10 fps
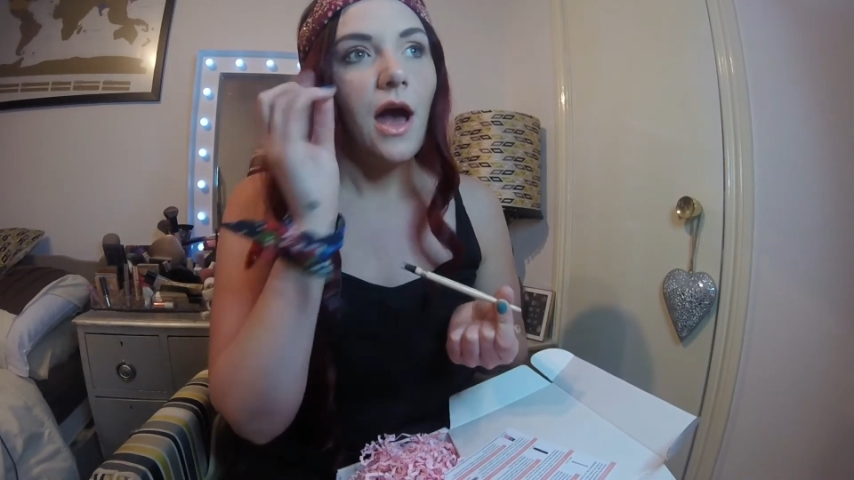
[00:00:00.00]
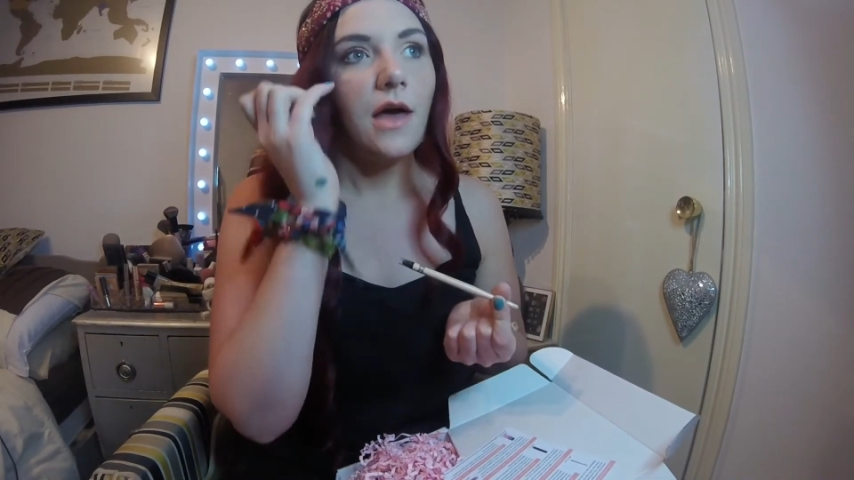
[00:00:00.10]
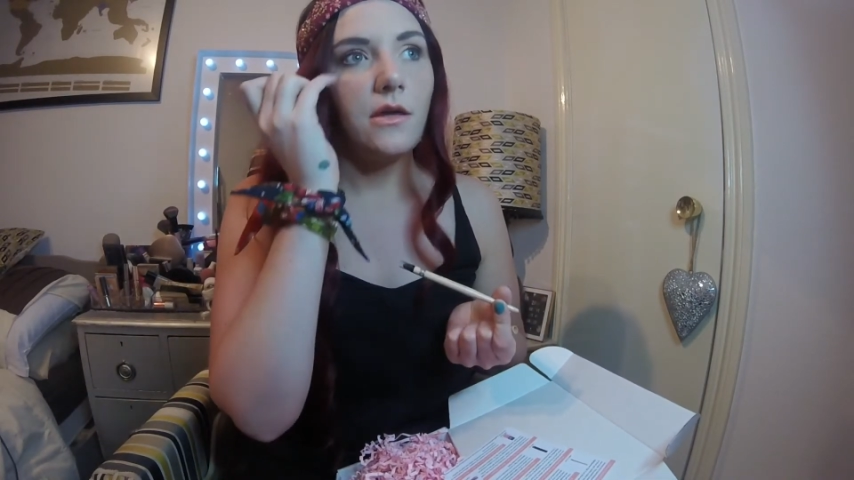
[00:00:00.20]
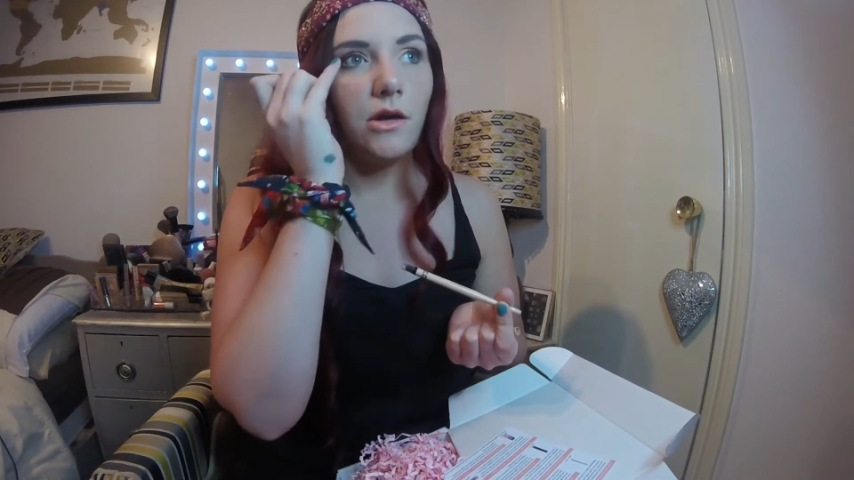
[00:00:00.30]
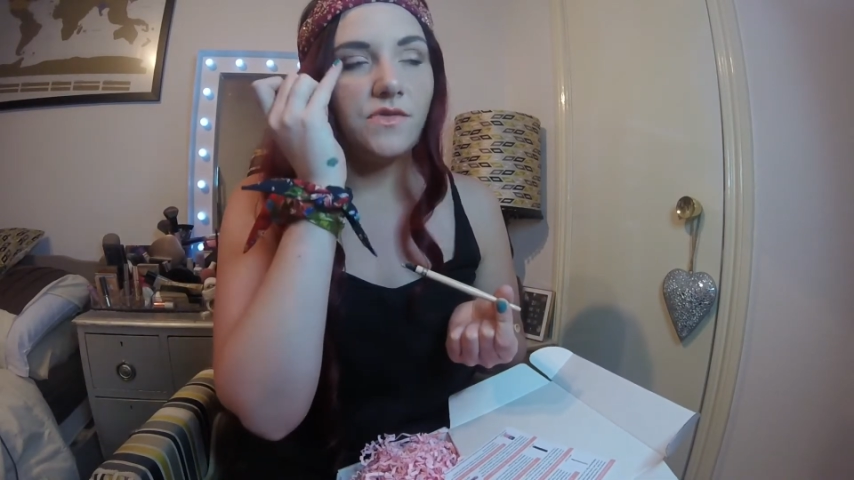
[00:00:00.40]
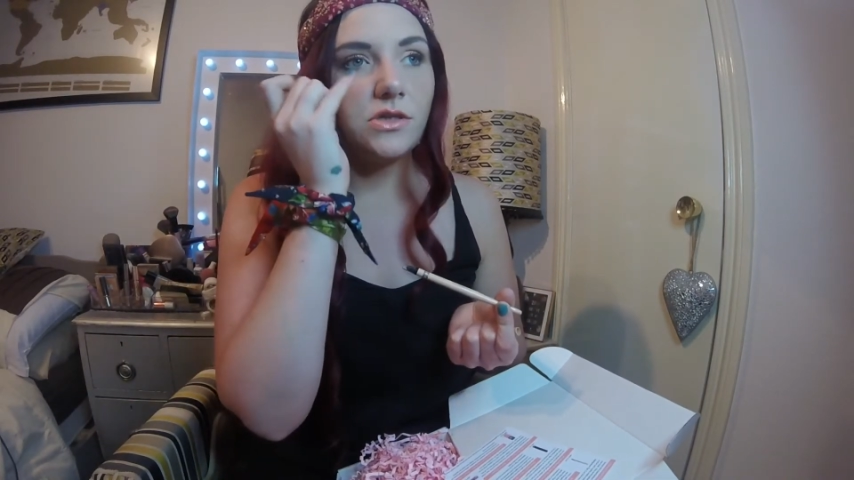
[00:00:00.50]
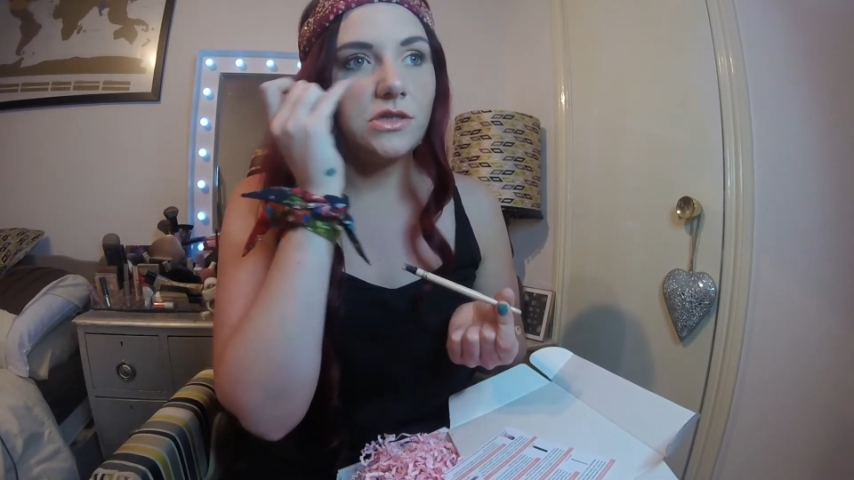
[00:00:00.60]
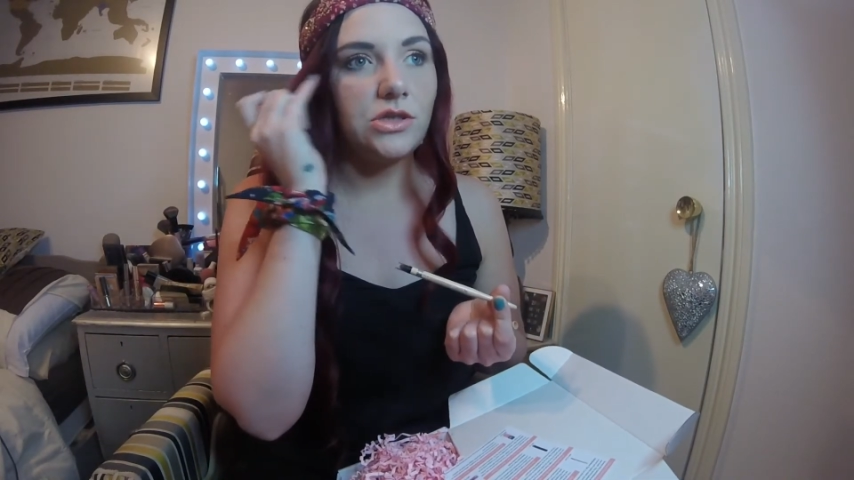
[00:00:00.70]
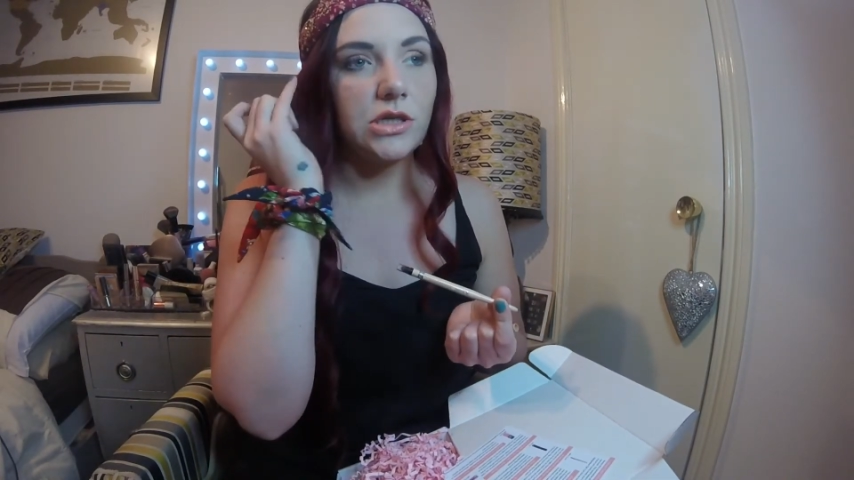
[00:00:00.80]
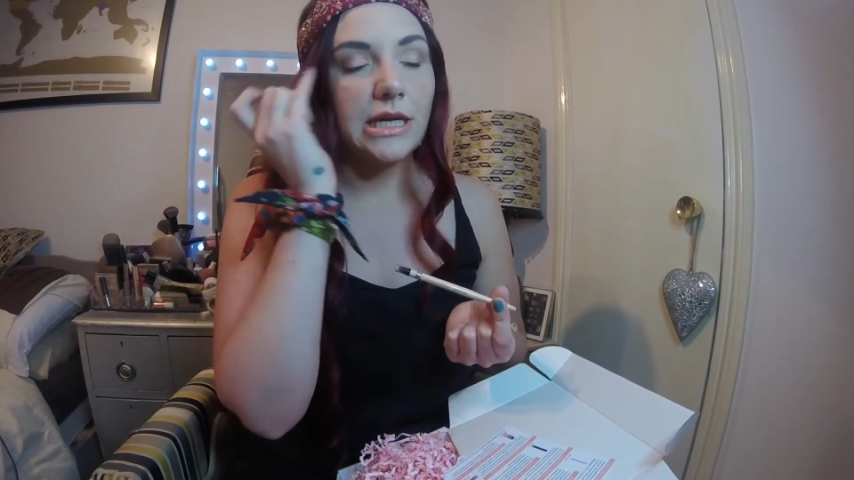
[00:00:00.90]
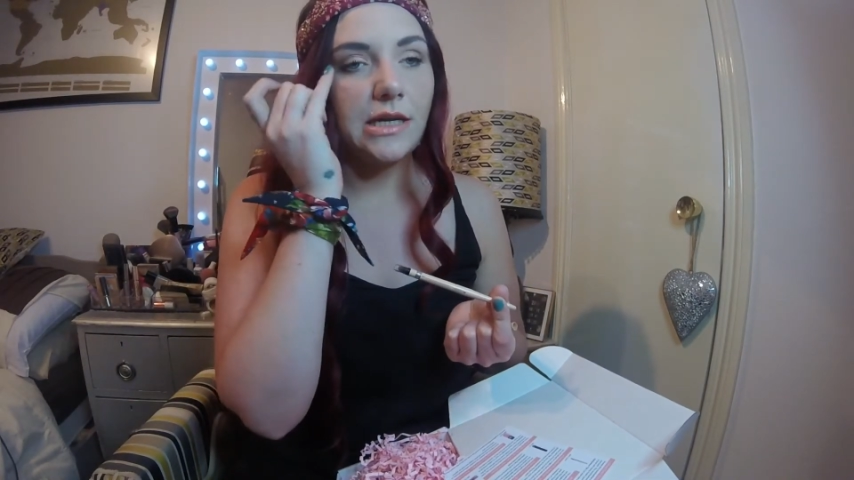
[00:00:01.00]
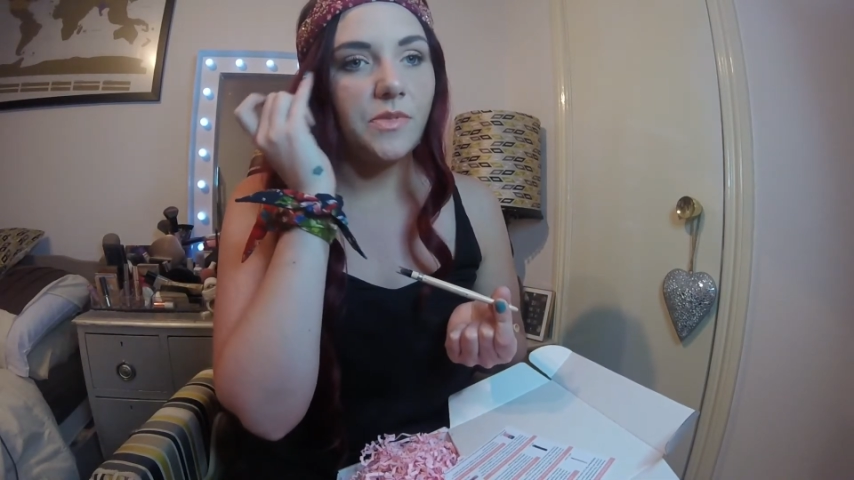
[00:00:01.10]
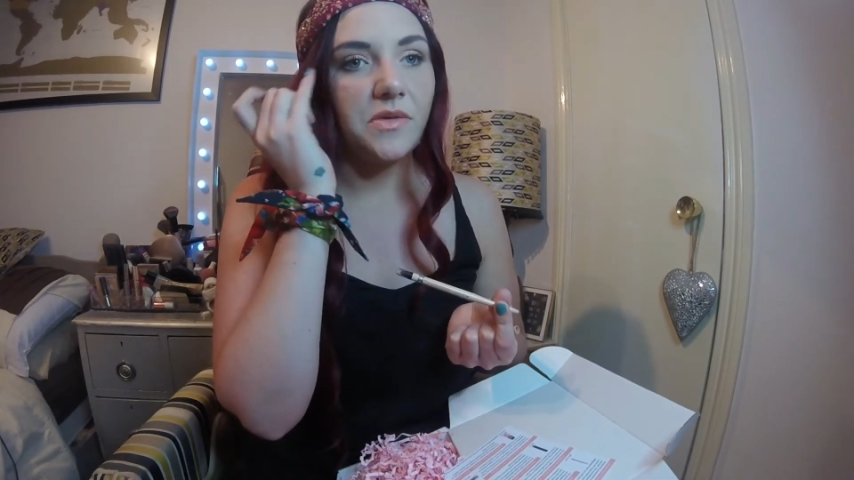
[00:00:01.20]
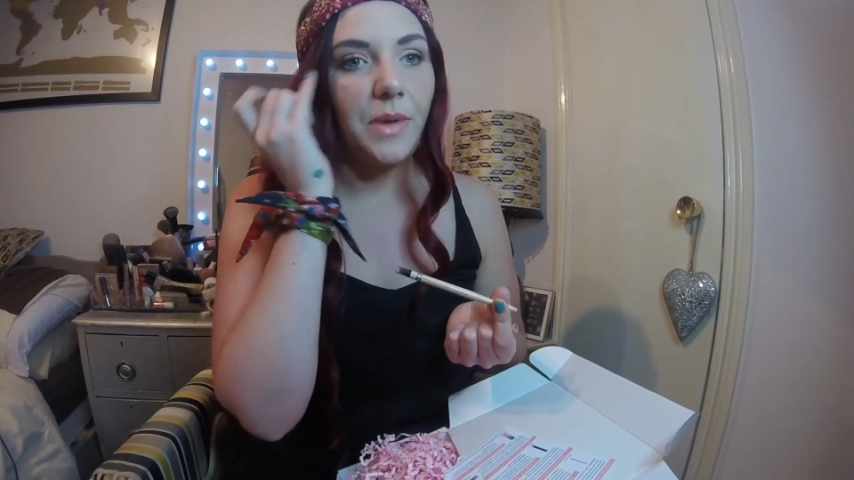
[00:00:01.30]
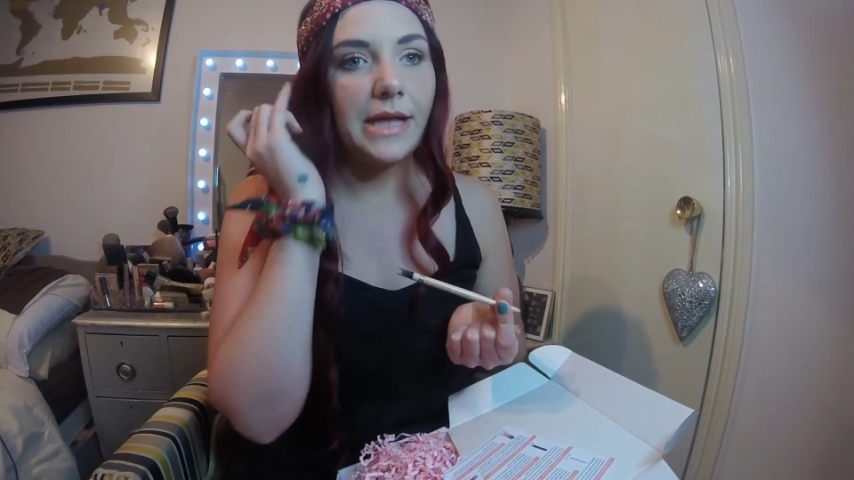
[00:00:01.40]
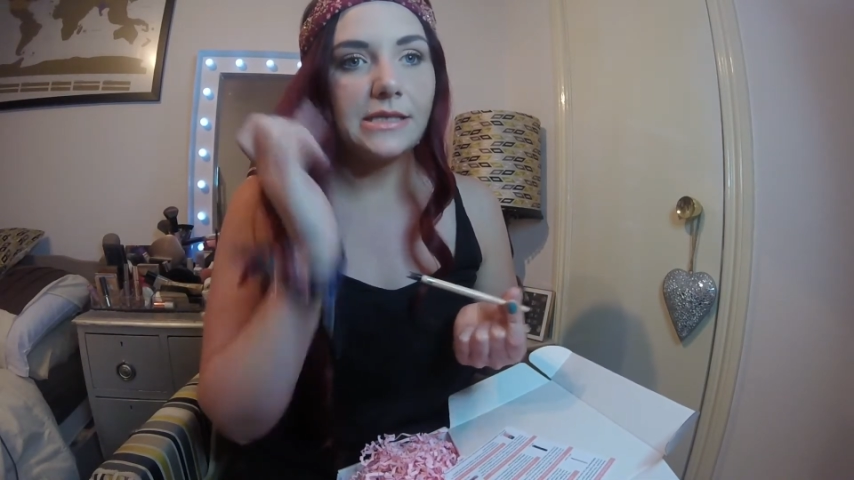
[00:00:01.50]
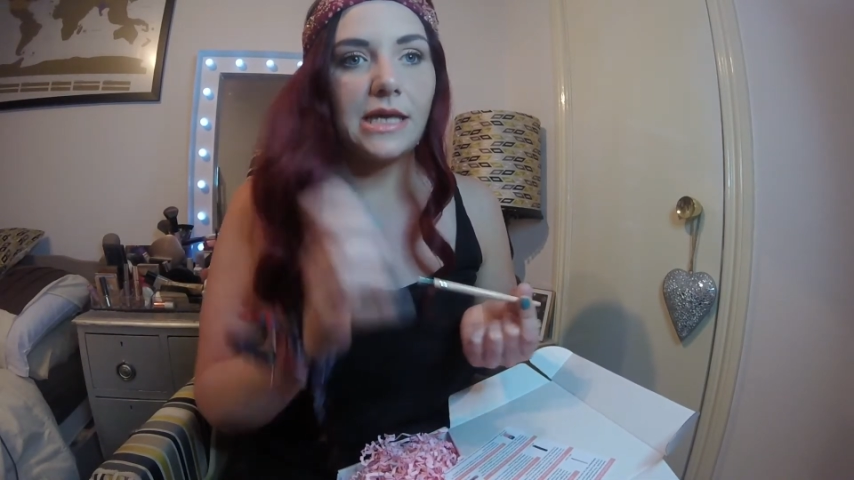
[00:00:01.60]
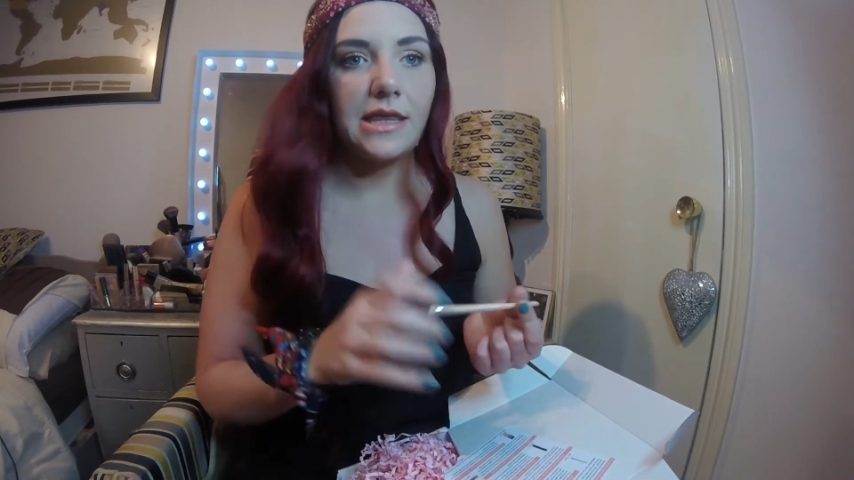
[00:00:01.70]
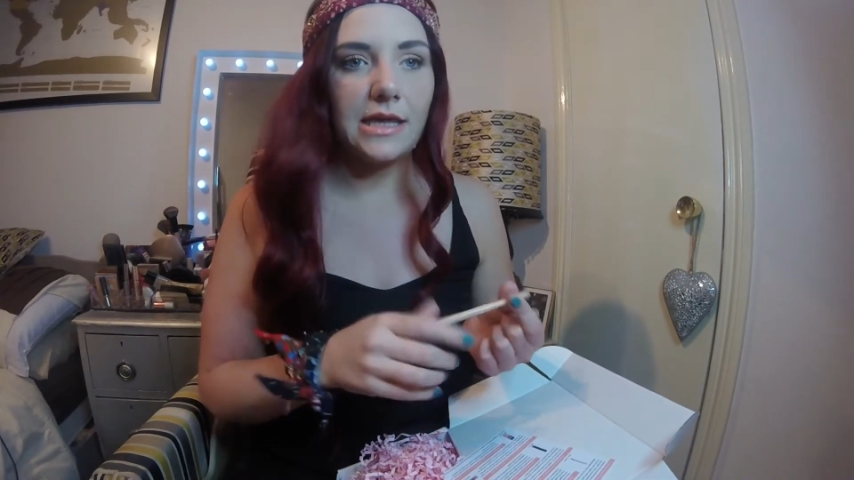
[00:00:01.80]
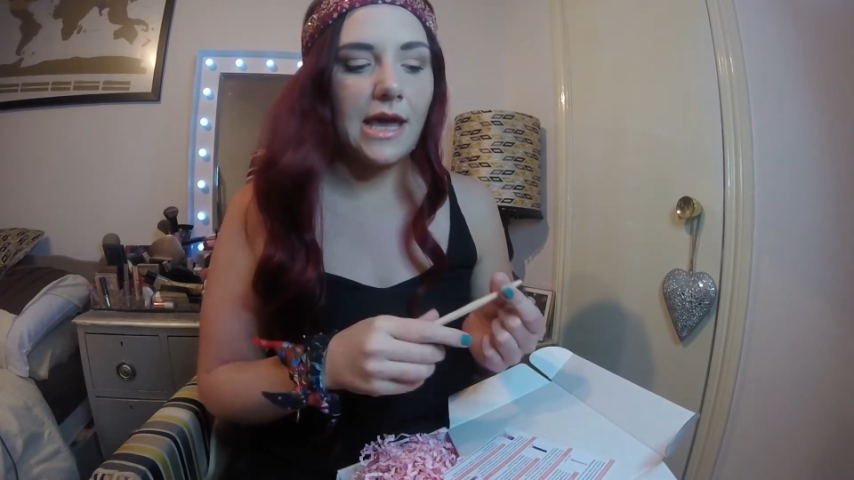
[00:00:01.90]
and then I've just done a little bit of pencil at the